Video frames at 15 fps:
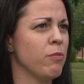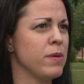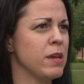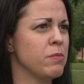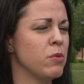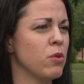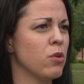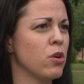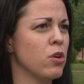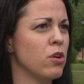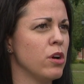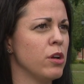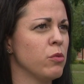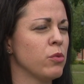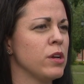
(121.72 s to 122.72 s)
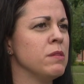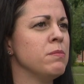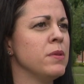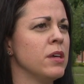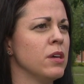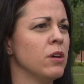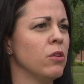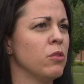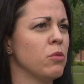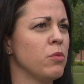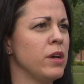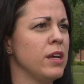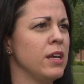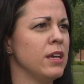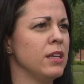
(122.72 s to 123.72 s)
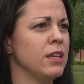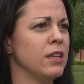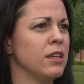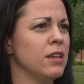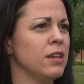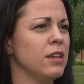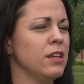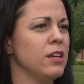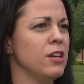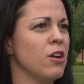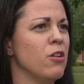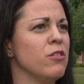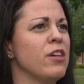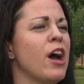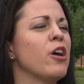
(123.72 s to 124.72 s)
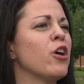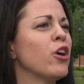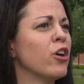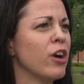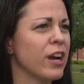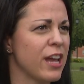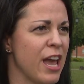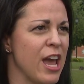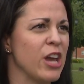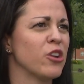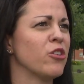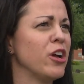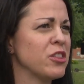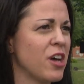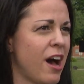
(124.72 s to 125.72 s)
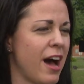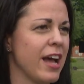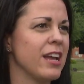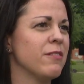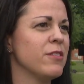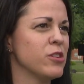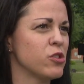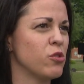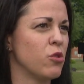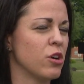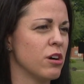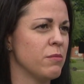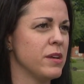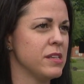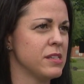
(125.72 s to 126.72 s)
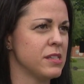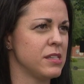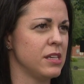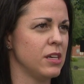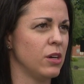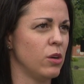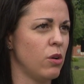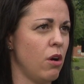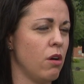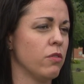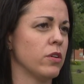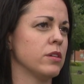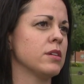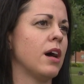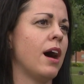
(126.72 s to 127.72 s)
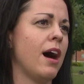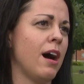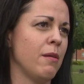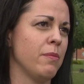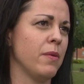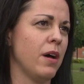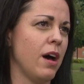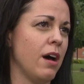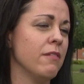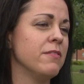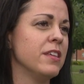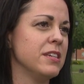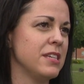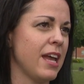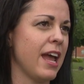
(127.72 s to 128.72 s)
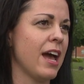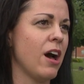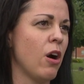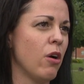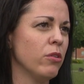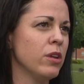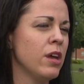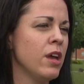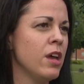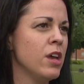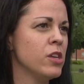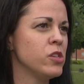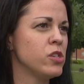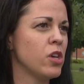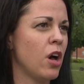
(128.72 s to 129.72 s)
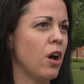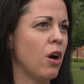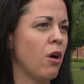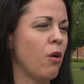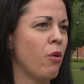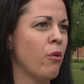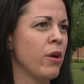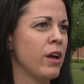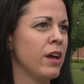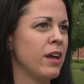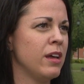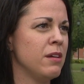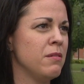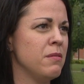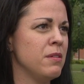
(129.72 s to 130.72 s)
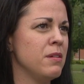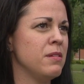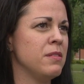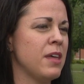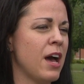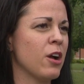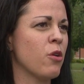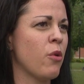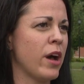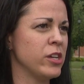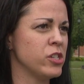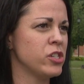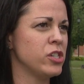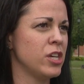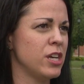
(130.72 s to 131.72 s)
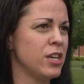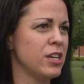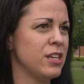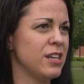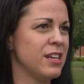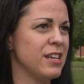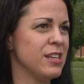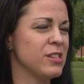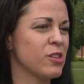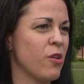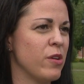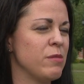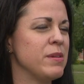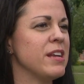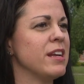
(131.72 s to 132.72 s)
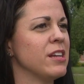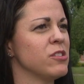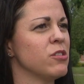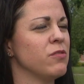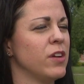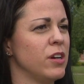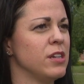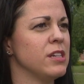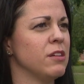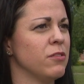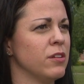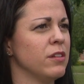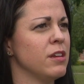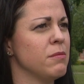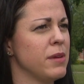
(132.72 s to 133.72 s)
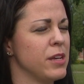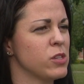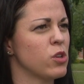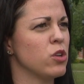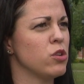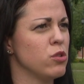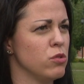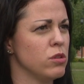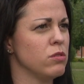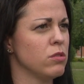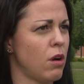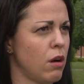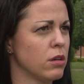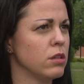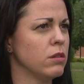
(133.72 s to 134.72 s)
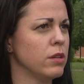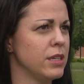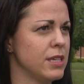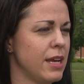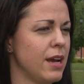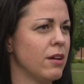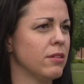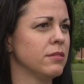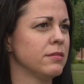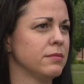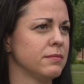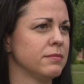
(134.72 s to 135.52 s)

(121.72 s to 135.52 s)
people could rebuild when you know that hurricane or like the eye of the storm is still over top of the town so that question is going to be answered very differently based on who you talk to in town